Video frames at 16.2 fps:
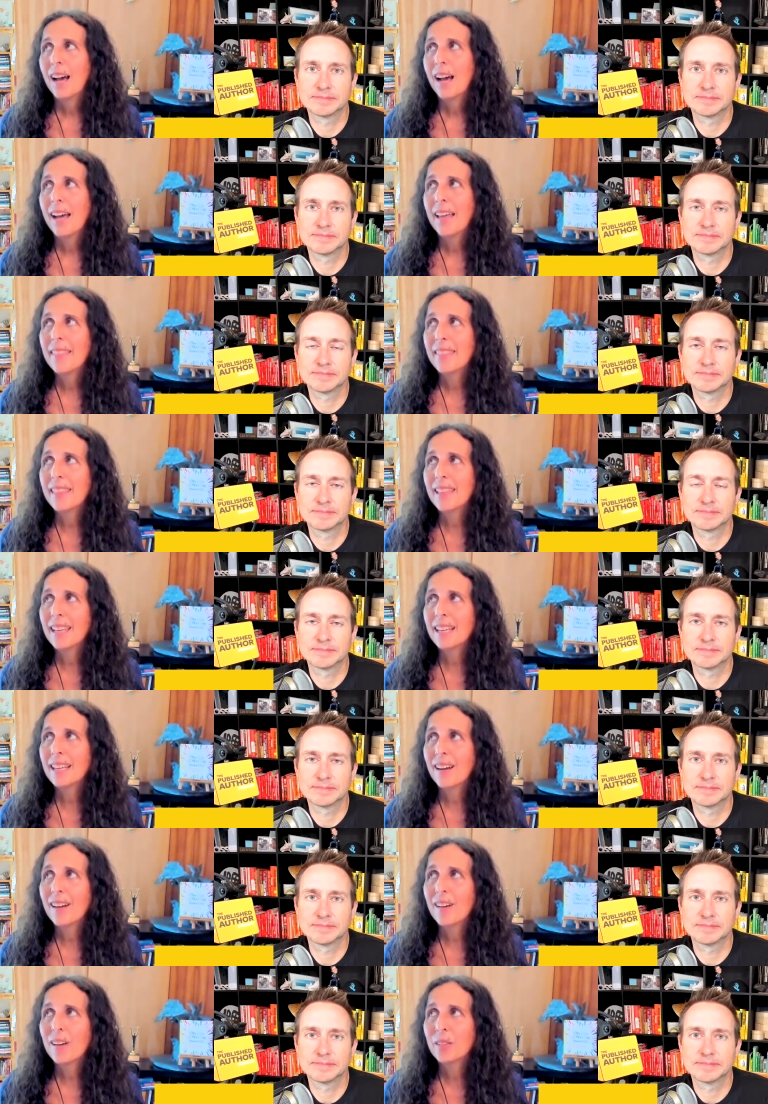Speaker 1: I think
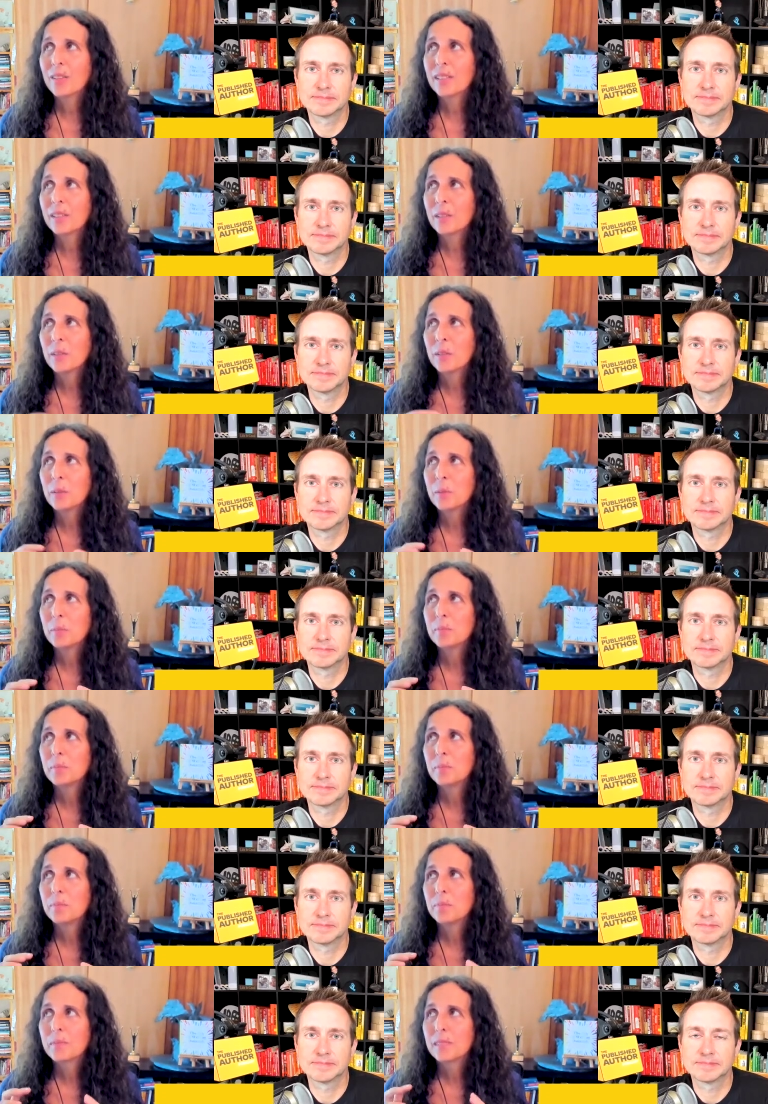are little
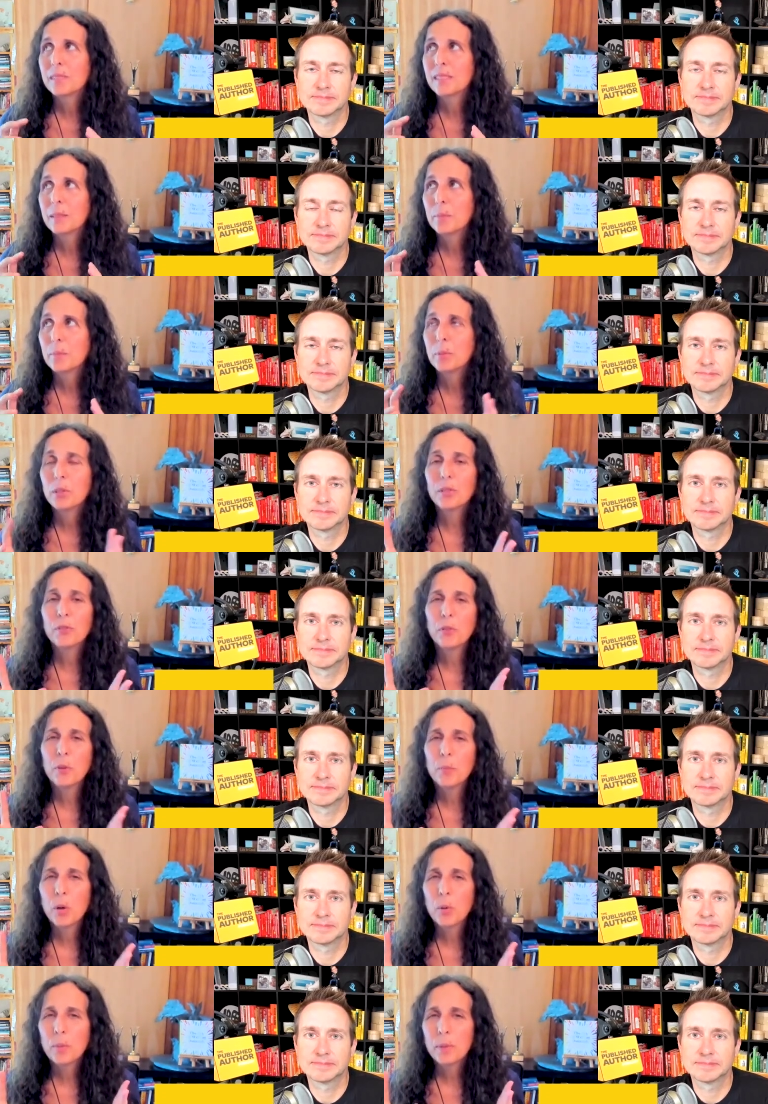beautiful
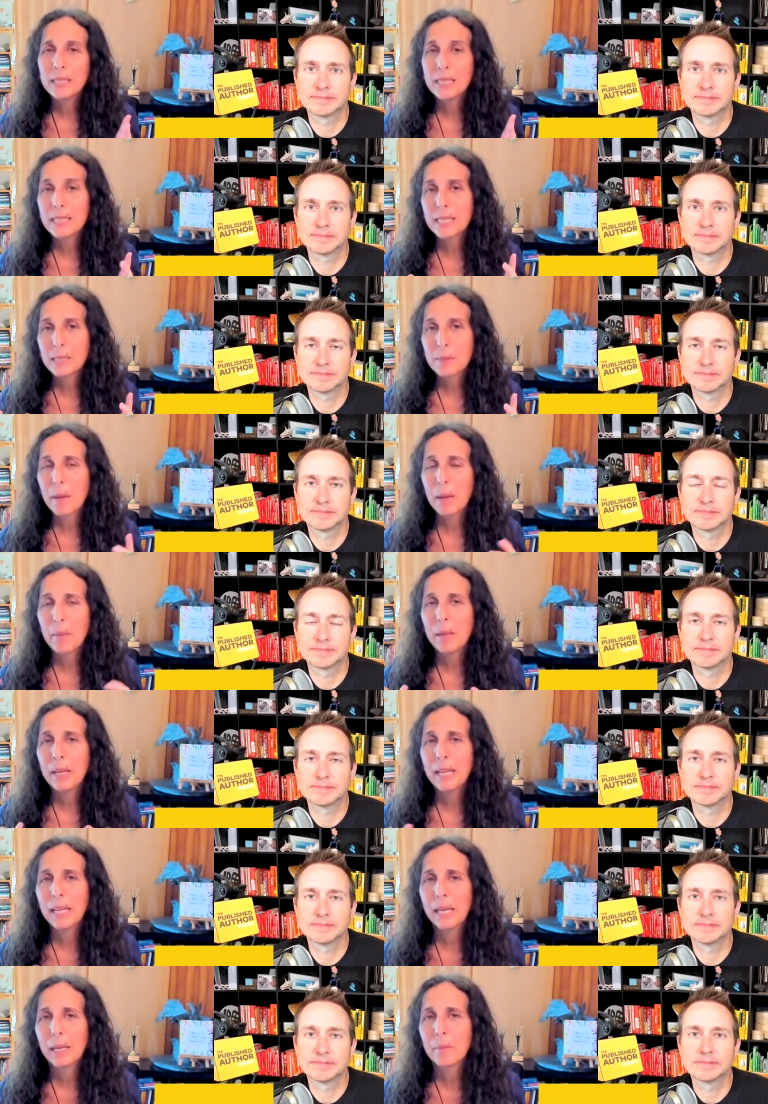moments,
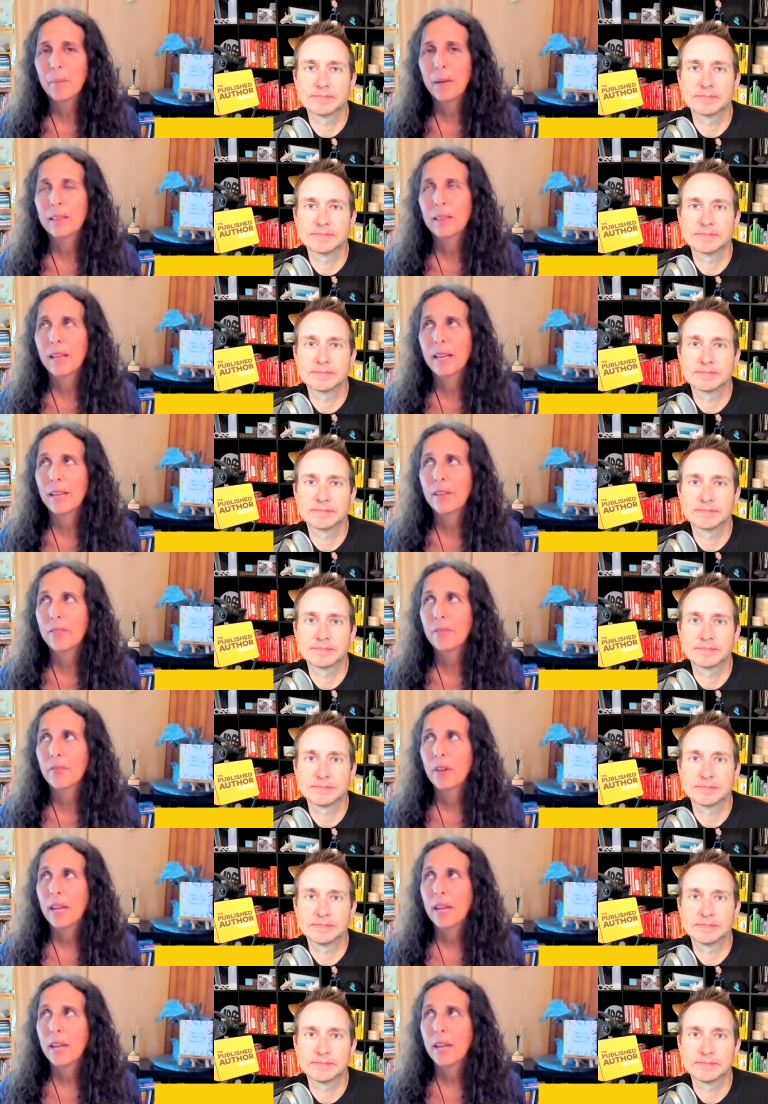maybe in my life